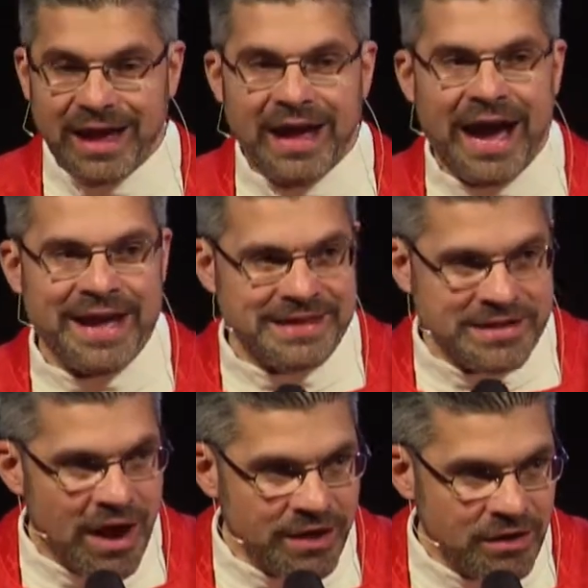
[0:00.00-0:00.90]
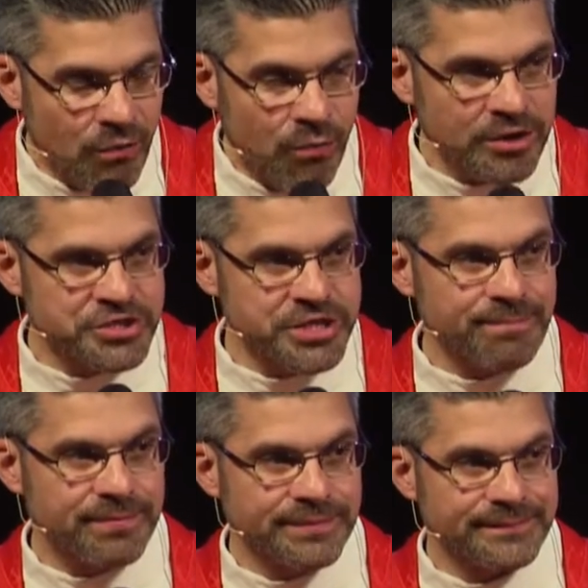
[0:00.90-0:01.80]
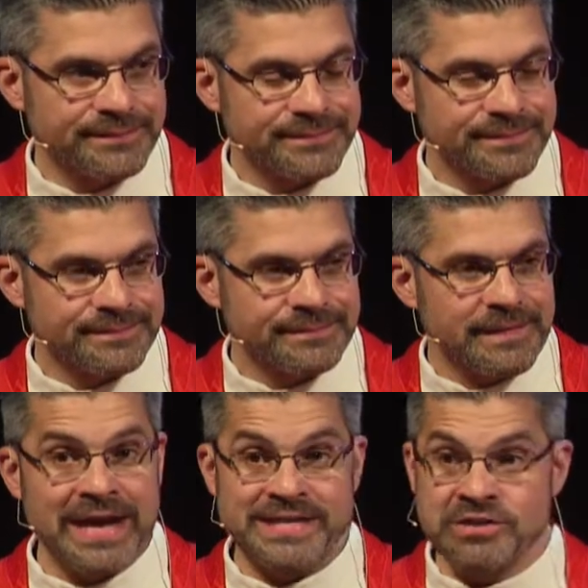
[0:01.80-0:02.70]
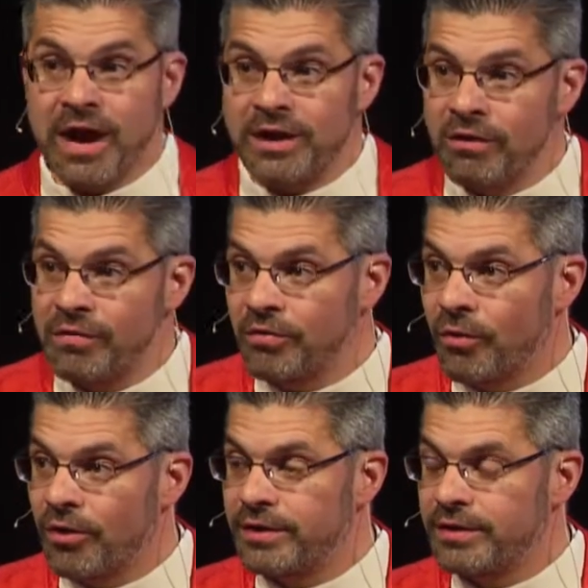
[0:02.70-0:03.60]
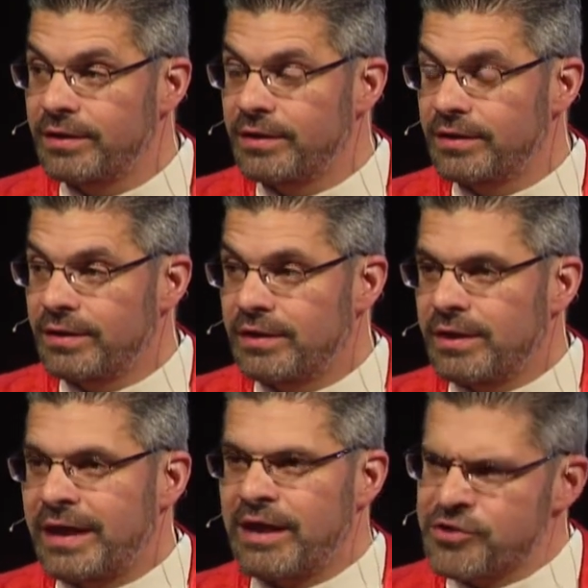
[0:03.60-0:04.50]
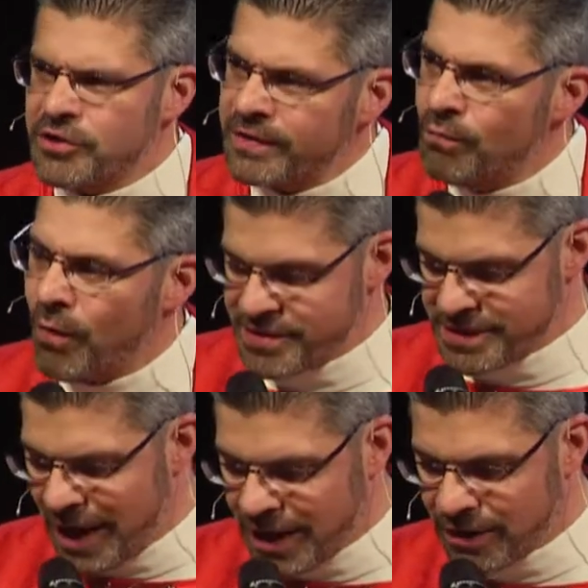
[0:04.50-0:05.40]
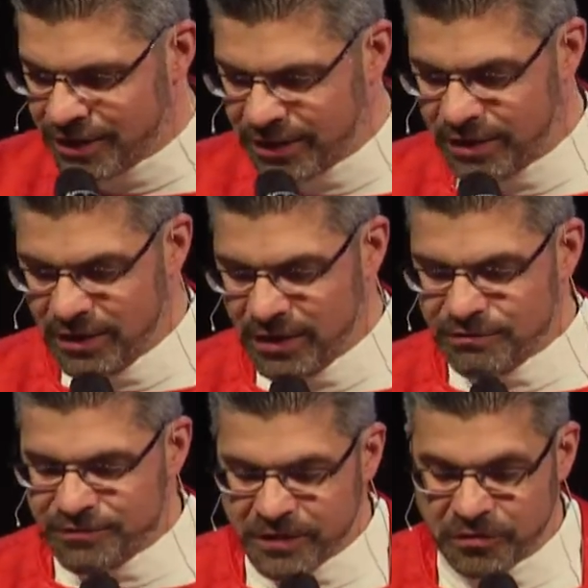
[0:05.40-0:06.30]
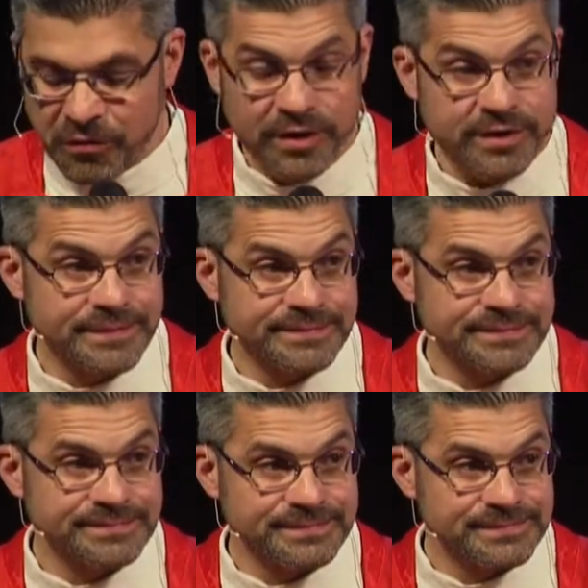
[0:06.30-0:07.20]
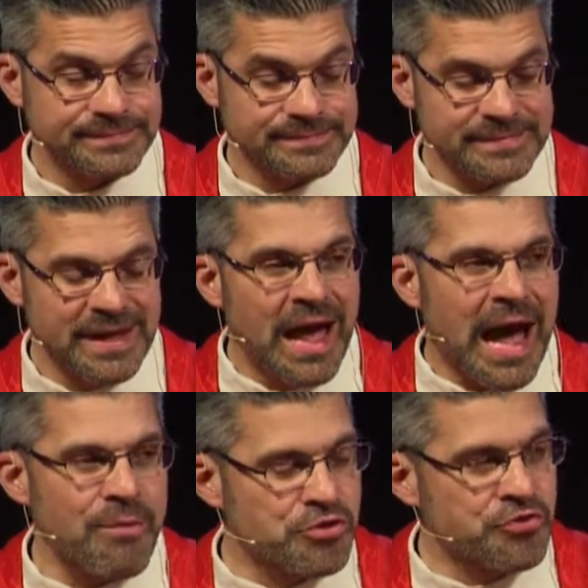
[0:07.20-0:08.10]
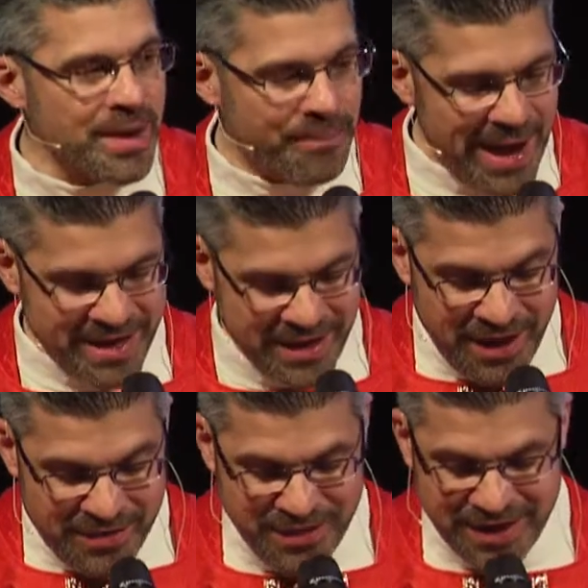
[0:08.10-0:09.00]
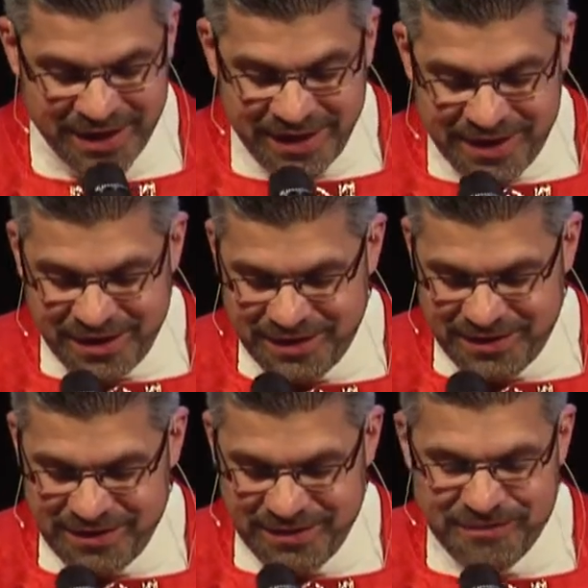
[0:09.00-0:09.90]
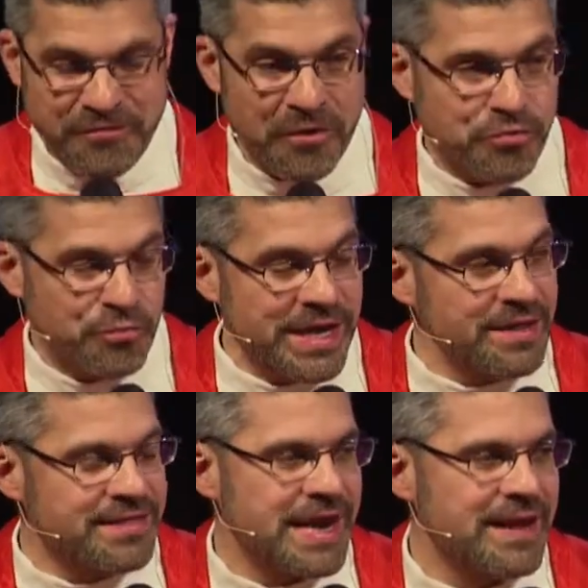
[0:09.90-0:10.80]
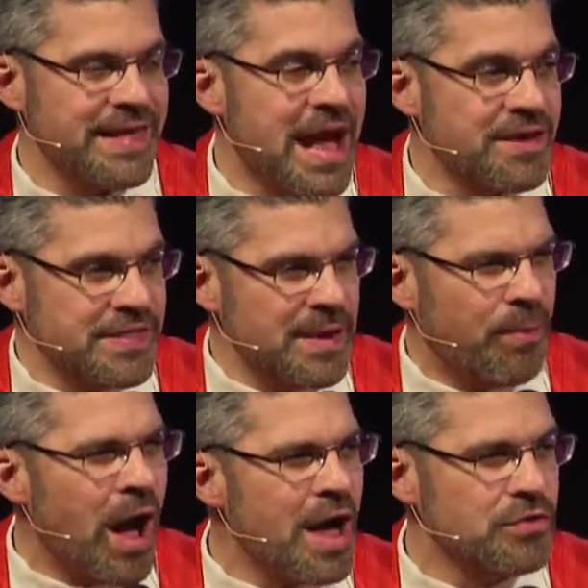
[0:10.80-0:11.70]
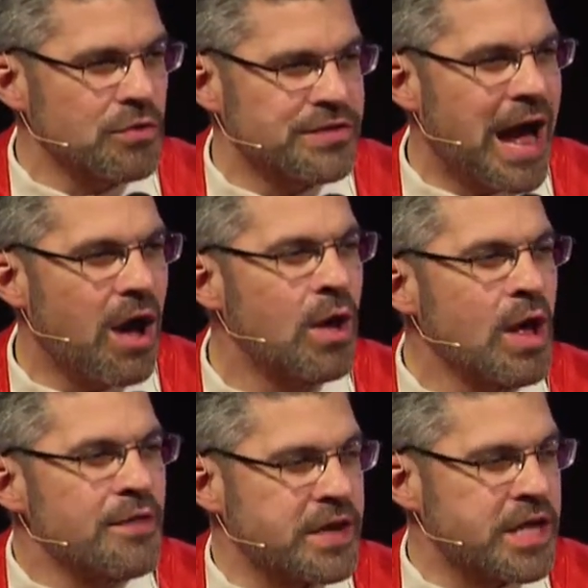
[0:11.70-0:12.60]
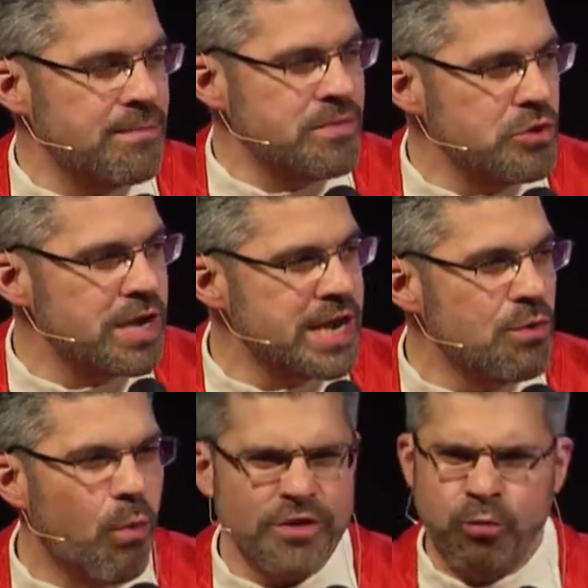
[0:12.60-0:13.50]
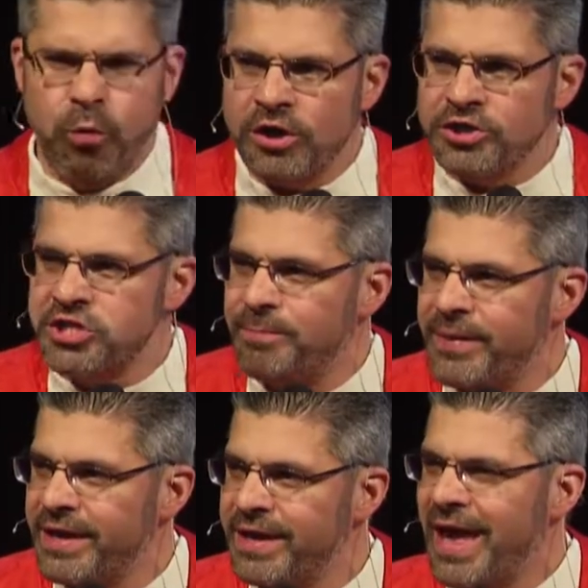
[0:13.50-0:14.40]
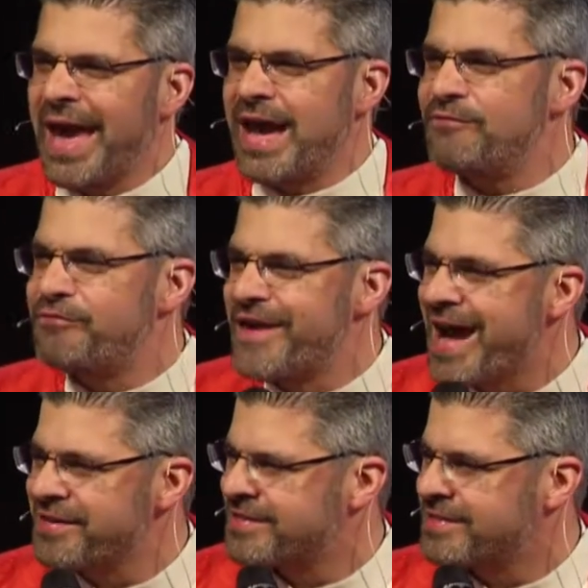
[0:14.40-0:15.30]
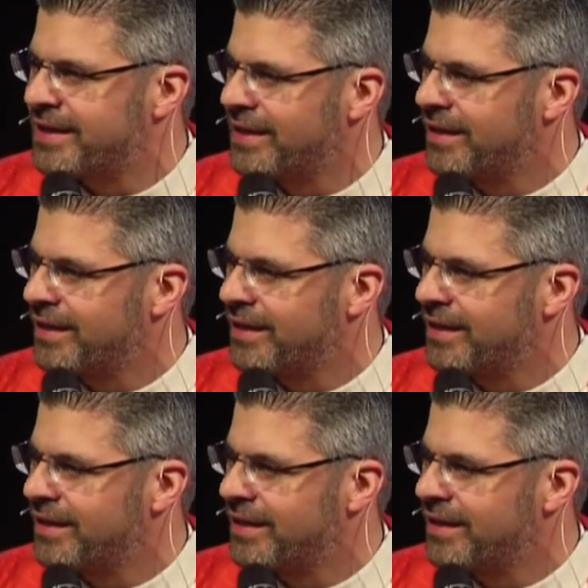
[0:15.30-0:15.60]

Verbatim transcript: I did not know worship, I did not know the Lord, and I certainly wasn't hungering for the Lord. I was struck by the first reading today in the Acts of the Apostles, how the community was worshiping and fasting.